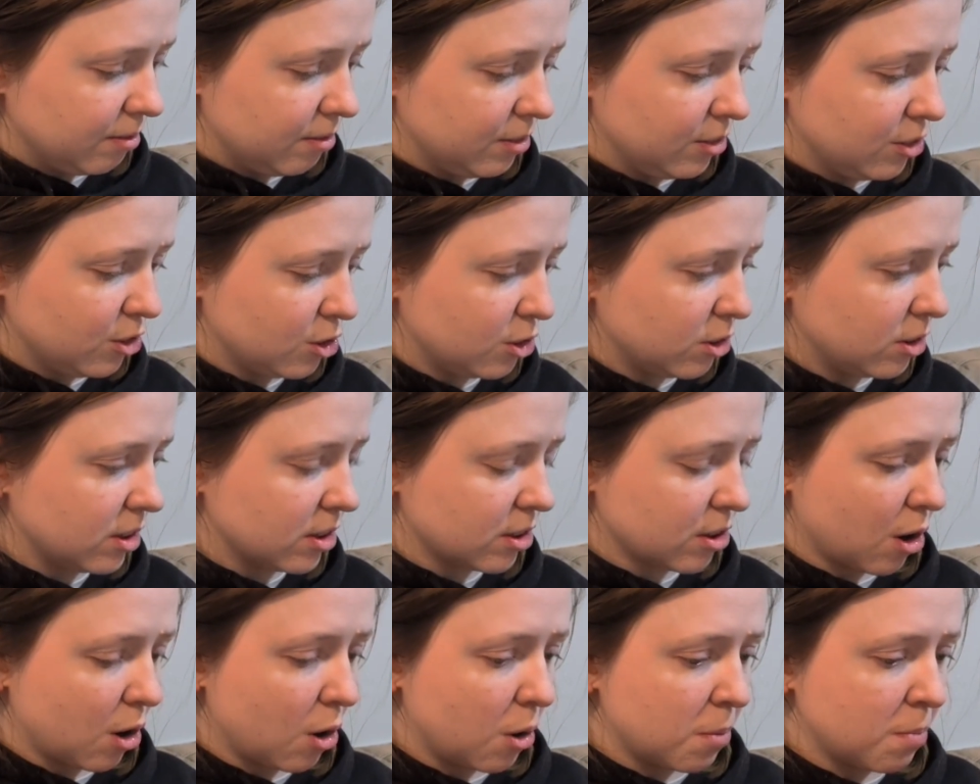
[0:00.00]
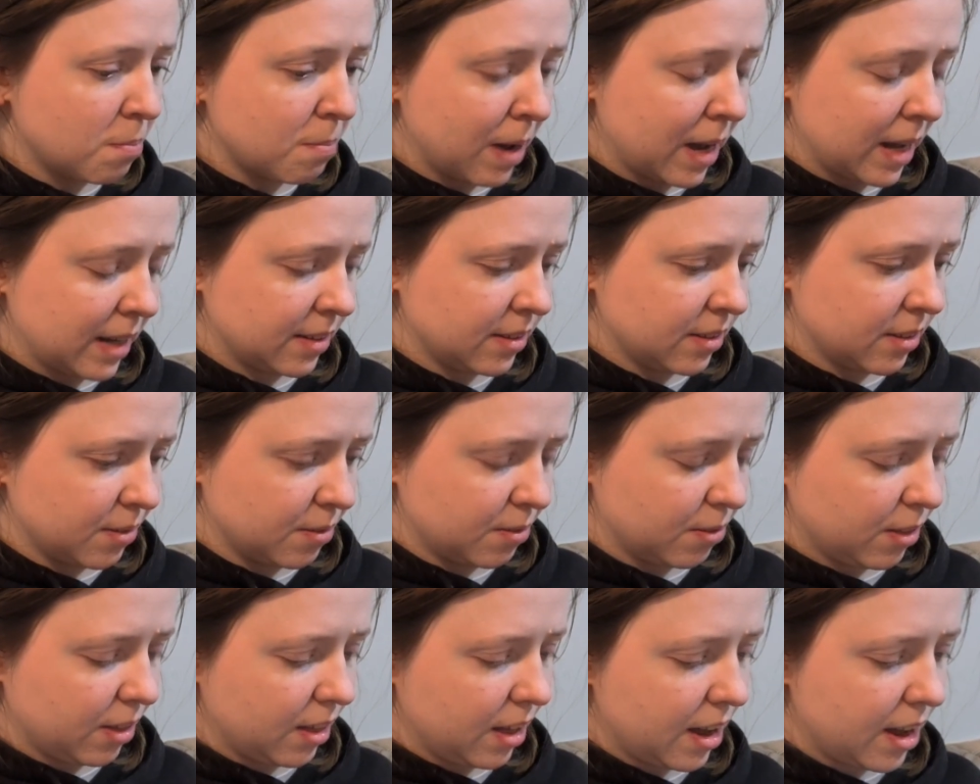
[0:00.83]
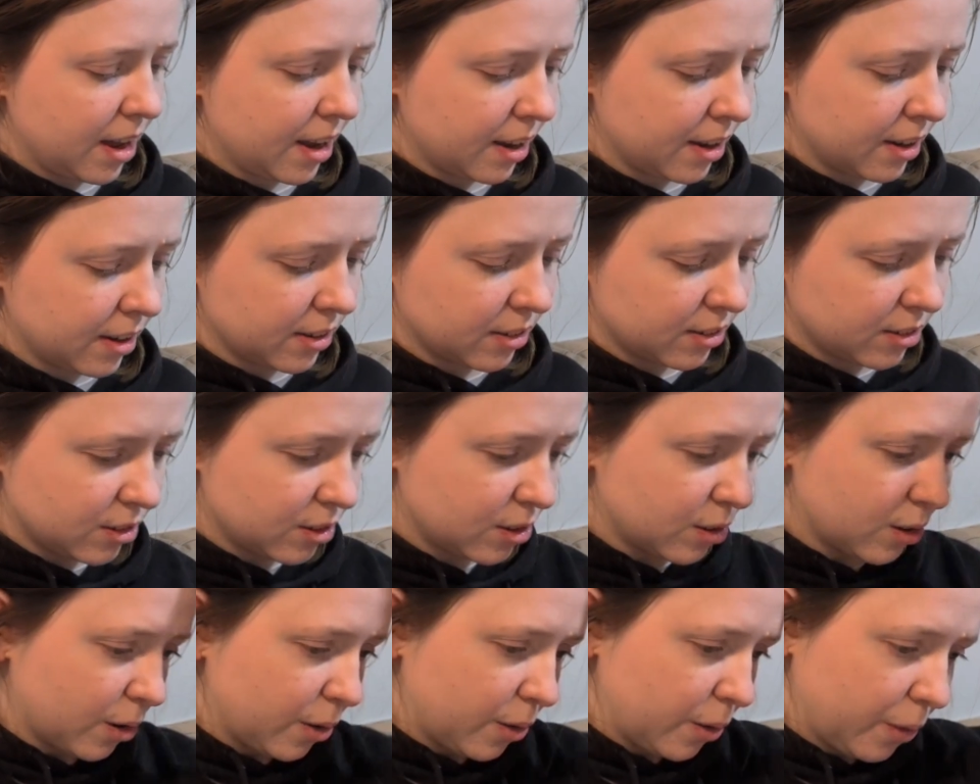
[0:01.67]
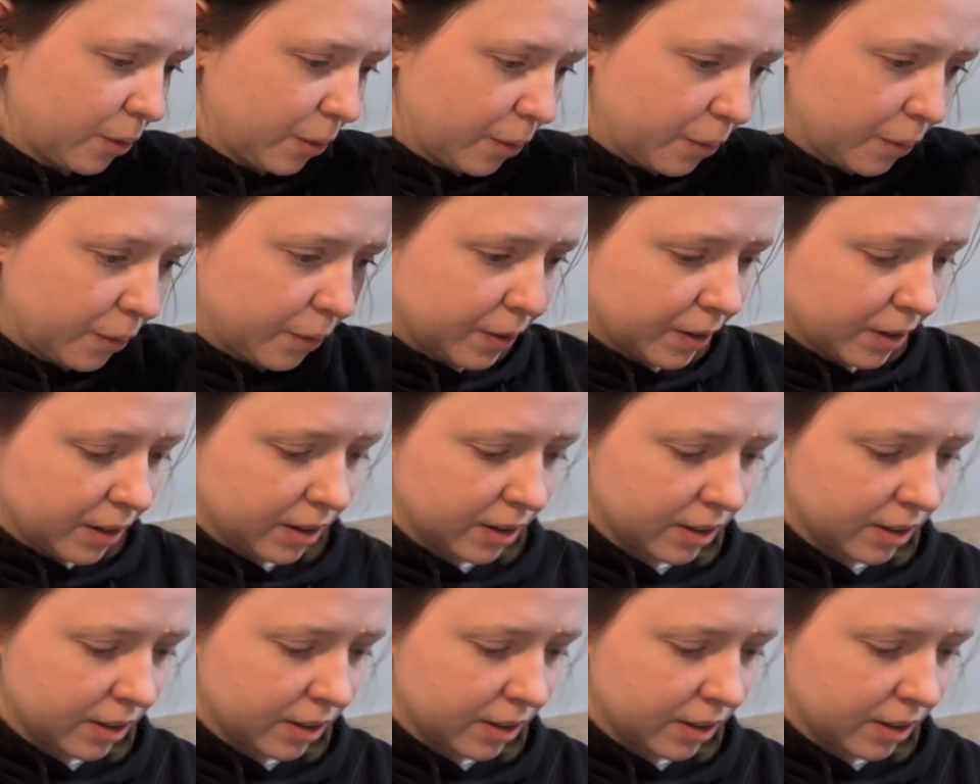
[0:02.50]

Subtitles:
do this whole massive thing. So